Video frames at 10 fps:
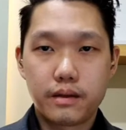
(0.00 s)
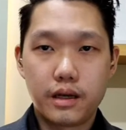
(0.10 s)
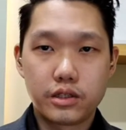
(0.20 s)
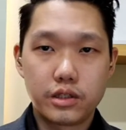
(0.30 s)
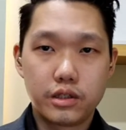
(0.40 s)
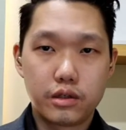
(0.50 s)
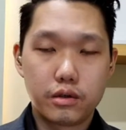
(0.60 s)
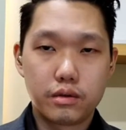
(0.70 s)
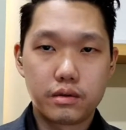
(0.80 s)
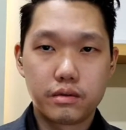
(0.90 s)
as you
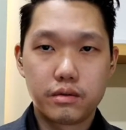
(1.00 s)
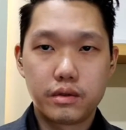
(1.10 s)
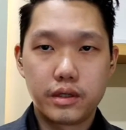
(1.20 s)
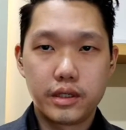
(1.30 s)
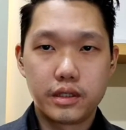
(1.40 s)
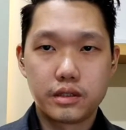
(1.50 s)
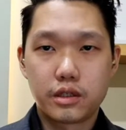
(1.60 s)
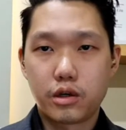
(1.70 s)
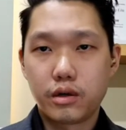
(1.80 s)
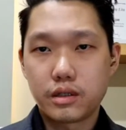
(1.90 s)
know, in
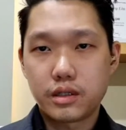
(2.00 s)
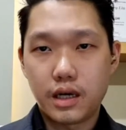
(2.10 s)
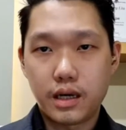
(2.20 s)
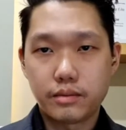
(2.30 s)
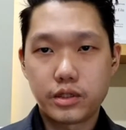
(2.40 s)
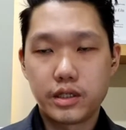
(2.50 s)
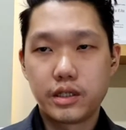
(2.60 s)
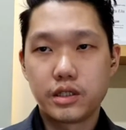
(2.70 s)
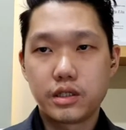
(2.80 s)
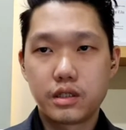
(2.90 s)
current times, it
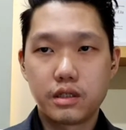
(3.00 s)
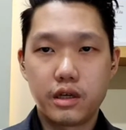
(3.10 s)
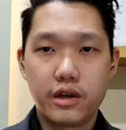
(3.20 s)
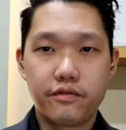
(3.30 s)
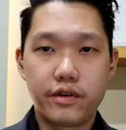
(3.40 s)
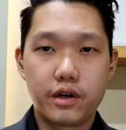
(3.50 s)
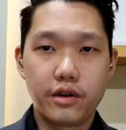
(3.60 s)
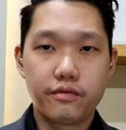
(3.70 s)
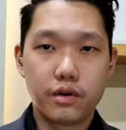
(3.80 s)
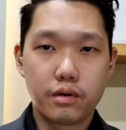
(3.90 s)
is still a
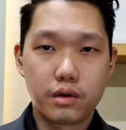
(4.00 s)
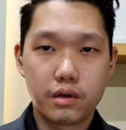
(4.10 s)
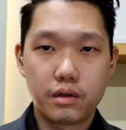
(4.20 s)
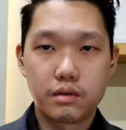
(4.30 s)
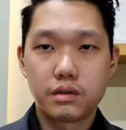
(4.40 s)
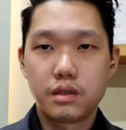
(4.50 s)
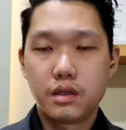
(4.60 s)
very vocal,